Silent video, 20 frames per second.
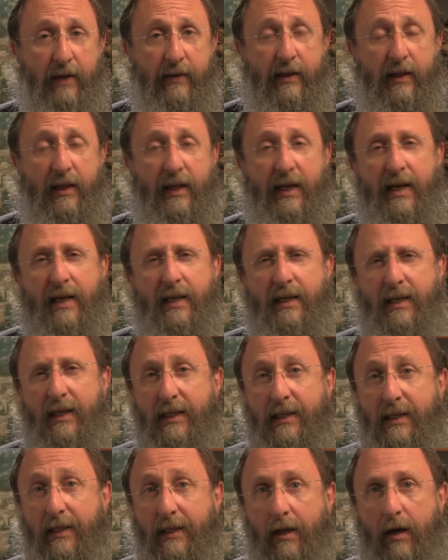The land
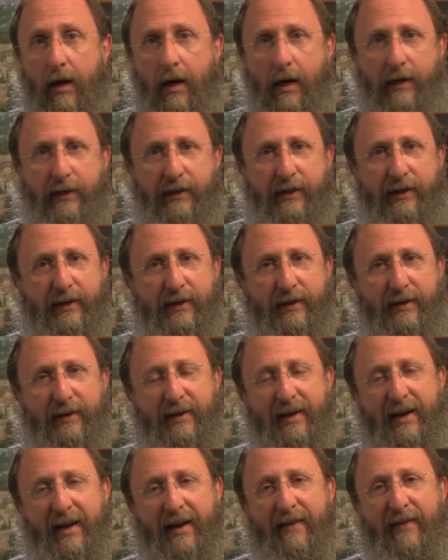is locked,
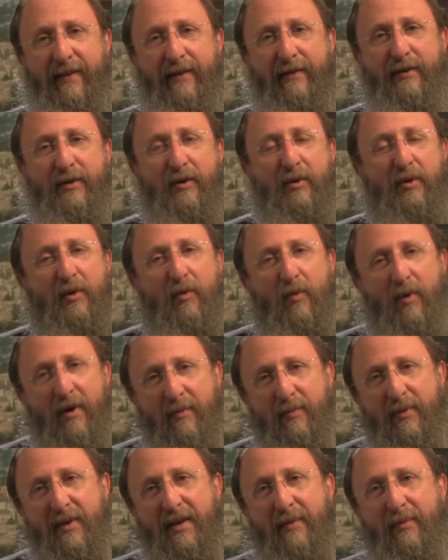and there is only
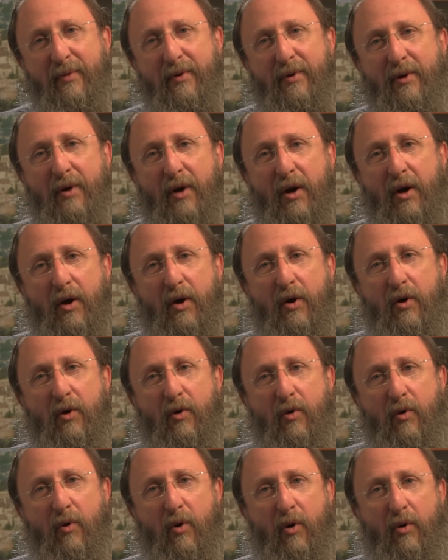one people
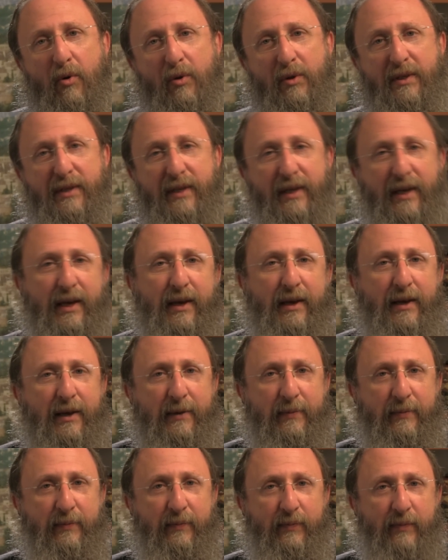who holds the
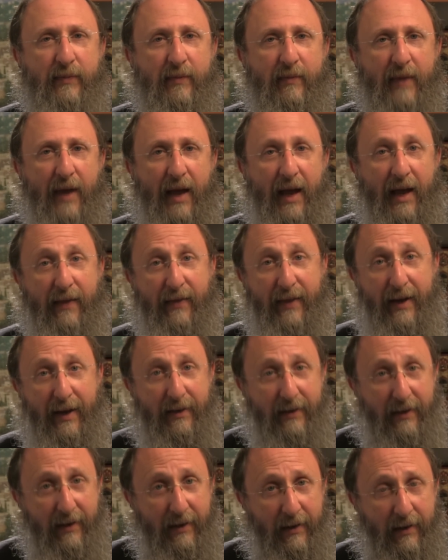key, and
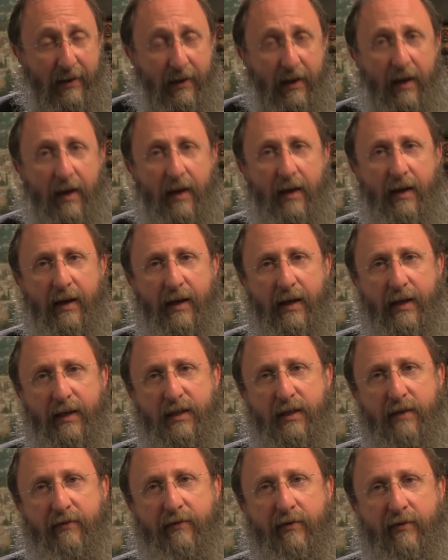that key
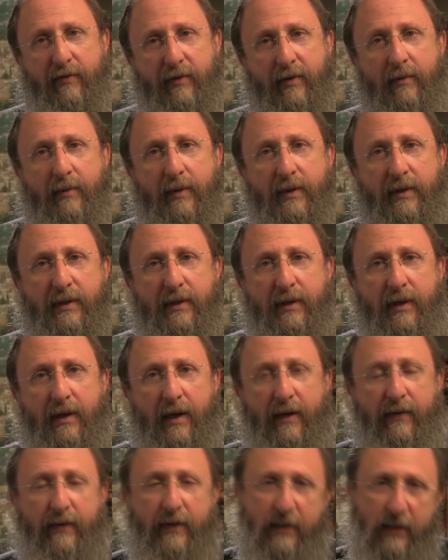is the fulfillment
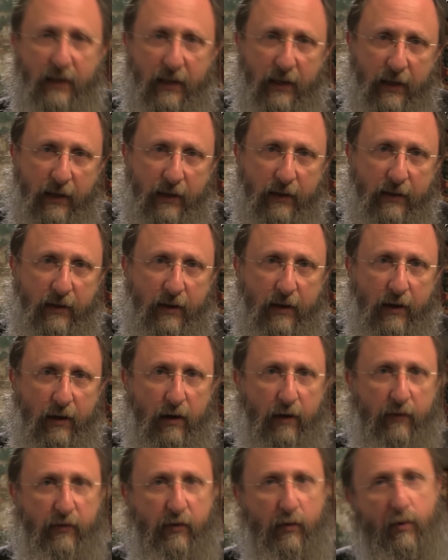in this land
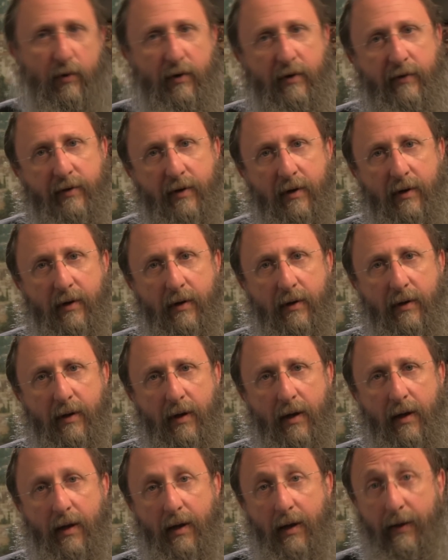of the Word of God.
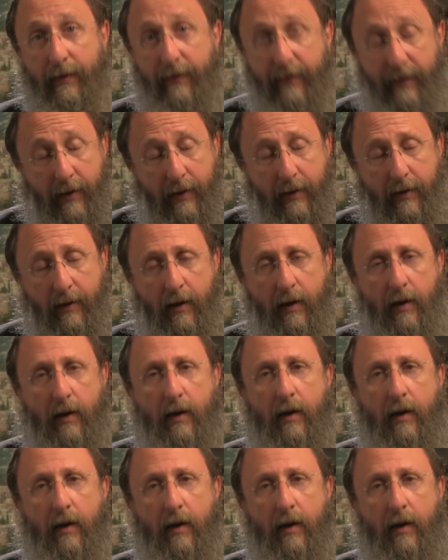And then,